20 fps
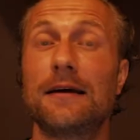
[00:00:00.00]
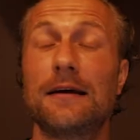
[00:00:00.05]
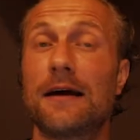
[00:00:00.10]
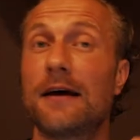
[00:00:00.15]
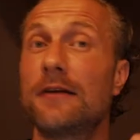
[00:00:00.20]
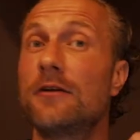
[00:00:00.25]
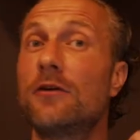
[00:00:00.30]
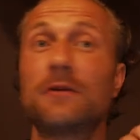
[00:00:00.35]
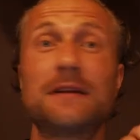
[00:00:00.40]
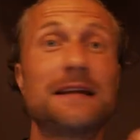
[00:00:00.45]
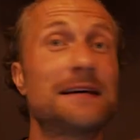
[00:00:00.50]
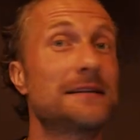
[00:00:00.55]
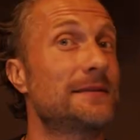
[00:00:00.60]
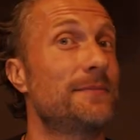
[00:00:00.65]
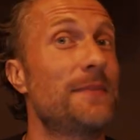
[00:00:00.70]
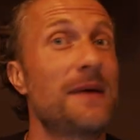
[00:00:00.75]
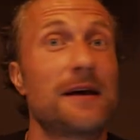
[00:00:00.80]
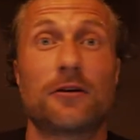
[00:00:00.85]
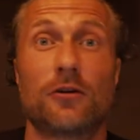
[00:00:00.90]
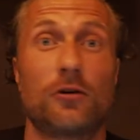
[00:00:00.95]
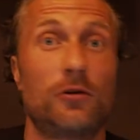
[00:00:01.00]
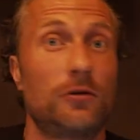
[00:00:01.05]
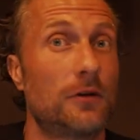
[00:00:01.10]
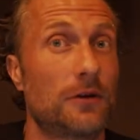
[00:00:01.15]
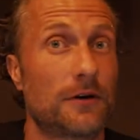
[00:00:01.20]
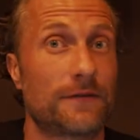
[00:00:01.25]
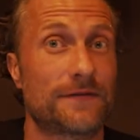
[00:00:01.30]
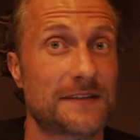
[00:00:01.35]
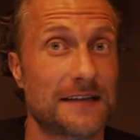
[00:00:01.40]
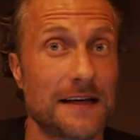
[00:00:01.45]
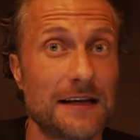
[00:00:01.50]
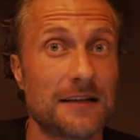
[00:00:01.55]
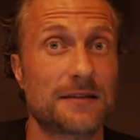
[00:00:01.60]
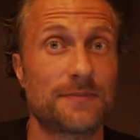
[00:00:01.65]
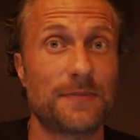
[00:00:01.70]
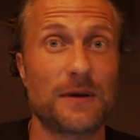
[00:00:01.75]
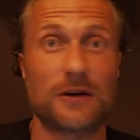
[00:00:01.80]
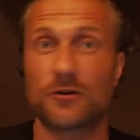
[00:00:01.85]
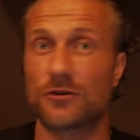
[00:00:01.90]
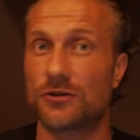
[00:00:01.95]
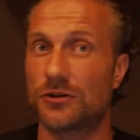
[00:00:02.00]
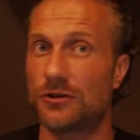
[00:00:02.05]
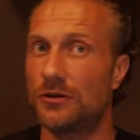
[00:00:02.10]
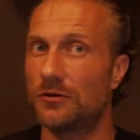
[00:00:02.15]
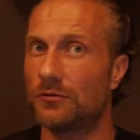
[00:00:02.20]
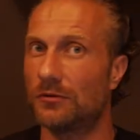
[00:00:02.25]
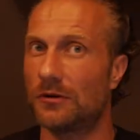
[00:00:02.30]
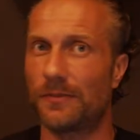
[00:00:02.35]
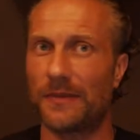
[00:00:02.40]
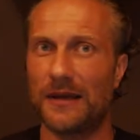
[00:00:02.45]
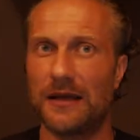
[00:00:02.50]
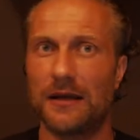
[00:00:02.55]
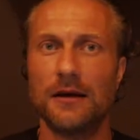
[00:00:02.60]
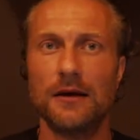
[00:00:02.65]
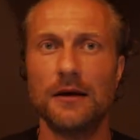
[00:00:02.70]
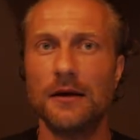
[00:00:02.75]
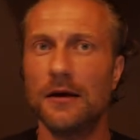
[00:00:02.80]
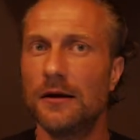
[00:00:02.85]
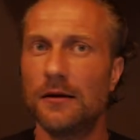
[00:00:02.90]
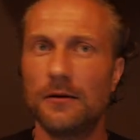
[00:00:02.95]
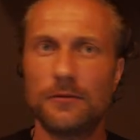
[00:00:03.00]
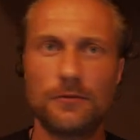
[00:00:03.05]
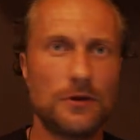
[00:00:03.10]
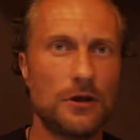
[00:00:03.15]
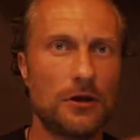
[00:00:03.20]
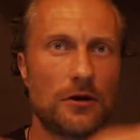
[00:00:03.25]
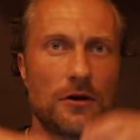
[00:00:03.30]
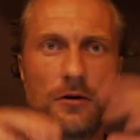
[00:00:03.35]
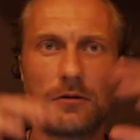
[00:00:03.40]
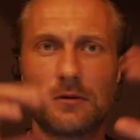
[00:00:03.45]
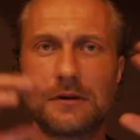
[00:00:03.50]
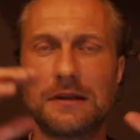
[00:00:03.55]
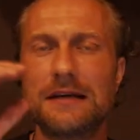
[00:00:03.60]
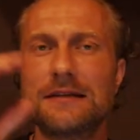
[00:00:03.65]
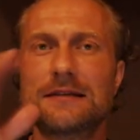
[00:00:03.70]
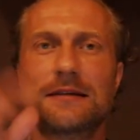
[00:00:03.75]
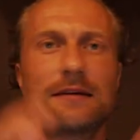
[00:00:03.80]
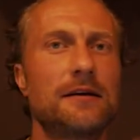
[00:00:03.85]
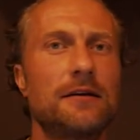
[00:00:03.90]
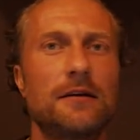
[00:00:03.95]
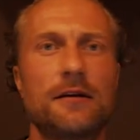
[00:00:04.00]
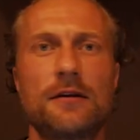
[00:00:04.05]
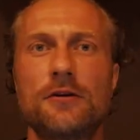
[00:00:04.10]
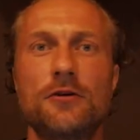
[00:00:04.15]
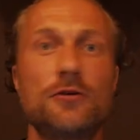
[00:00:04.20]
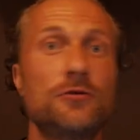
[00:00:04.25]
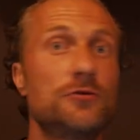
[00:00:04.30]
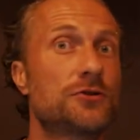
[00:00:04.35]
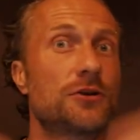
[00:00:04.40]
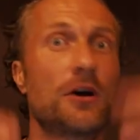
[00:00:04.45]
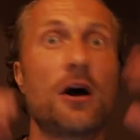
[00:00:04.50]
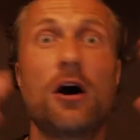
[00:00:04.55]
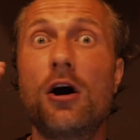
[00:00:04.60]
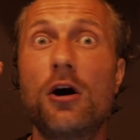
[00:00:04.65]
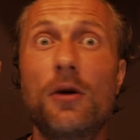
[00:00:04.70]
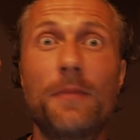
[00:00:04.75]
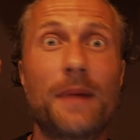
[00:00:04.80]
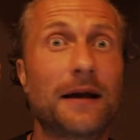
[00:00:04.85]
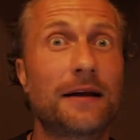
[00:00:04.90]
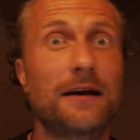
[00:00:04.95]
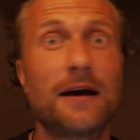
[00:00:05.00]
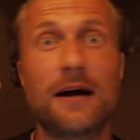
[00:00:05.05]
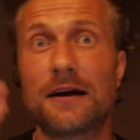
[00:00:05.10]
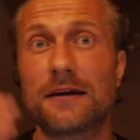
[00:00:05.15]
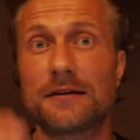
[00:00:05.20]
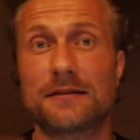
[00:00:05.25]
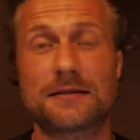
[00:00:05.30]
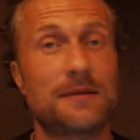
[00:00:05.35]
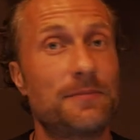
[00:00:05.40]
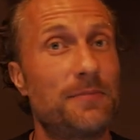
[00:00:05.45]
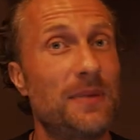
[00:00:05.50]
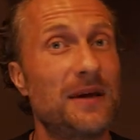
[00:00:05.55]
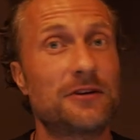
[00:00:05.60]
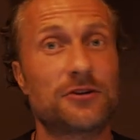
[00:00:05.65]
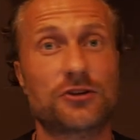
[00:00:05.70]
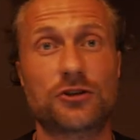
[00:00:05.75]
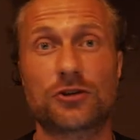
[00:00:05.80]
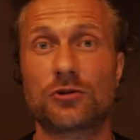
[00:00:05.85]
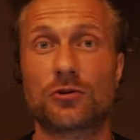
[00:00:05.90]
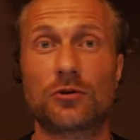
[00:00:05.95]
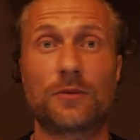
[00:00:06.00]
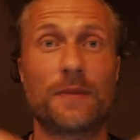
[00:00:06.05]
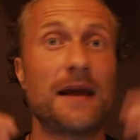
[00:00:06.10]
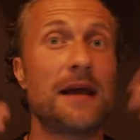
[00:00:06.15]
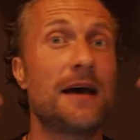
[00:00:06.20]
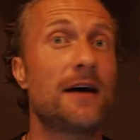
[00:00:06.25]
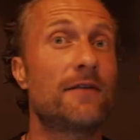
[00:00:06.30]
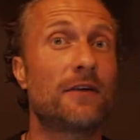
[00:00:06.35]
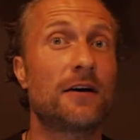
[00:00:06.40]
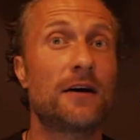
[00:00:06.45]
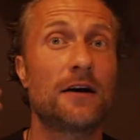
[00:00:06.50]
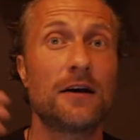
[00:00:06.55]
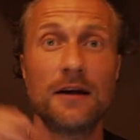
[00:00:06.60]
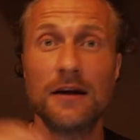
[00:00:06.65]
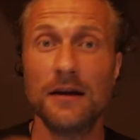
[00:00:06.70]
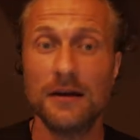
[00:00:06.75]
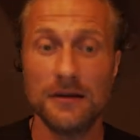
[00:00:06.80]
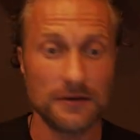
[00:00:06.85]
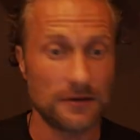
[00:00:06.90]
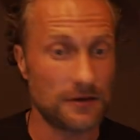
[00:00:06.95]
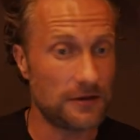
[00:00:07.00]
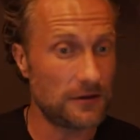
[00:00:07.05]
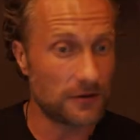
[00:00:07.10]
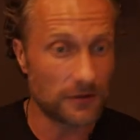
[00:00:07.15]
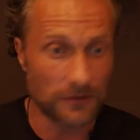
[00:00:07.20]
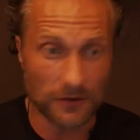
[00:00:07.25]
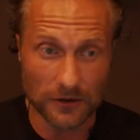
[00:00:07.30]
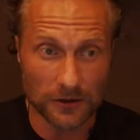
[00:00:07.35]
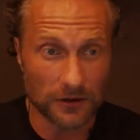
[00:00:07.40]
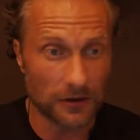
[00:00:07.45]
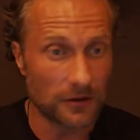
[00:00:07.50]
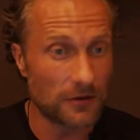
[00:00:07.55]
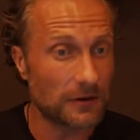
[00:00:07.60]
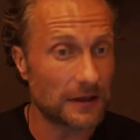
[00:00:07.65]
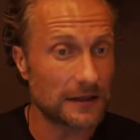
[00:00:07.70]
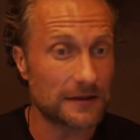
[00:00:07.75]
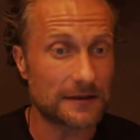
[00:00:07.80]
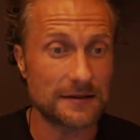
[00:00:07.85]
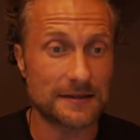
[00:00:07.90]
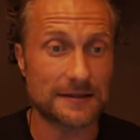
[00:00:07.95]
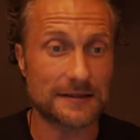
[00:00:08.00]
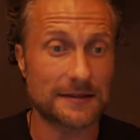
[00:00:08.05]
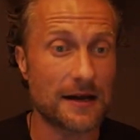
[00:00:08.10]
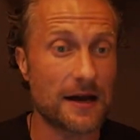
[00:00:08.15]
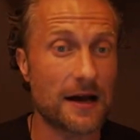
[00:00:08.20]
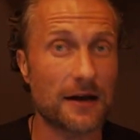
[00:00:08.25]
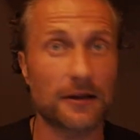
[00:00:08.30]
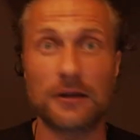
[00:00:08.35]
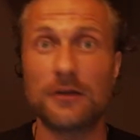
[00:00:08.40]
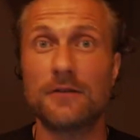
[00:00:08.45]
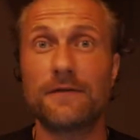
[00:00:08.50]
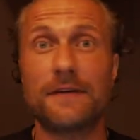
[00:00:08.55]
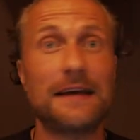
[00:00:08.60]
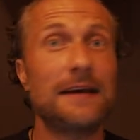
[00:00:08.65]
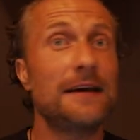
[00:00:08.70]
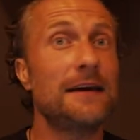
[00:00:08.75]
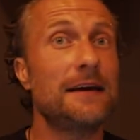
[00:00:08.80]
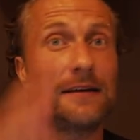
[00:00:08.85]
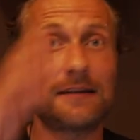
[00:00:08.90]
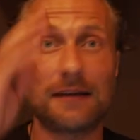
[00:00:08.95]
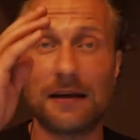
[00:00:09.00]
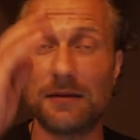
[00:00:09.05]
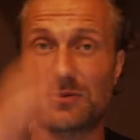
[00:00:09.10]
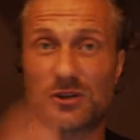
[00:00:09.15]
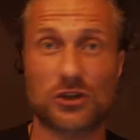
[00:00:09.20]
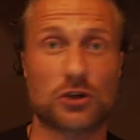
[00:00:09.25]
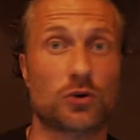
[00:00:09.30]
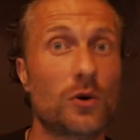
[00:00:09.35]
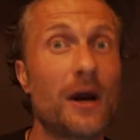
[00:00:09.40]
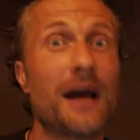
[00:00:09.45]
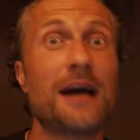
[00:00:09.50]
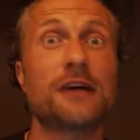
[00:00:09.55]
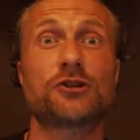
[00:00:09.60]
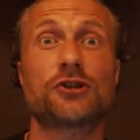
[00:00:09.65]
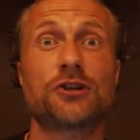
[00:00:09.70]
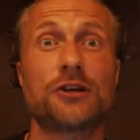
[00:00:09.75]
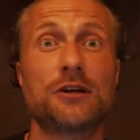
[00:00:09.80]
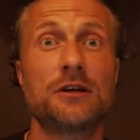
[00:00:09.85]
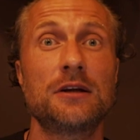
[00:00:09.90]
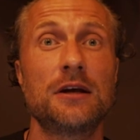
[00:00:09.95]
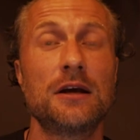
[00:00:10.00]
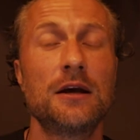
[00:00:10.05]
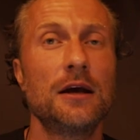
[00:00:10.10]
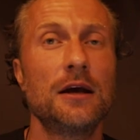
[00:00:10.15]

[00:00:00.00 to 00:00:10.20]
And I know it doesn't make a whole lot of sense because you will be, listening to the news, oh my God, it's the biggest storm ever. You're going to look at this stock, UVE, it keeps crashing.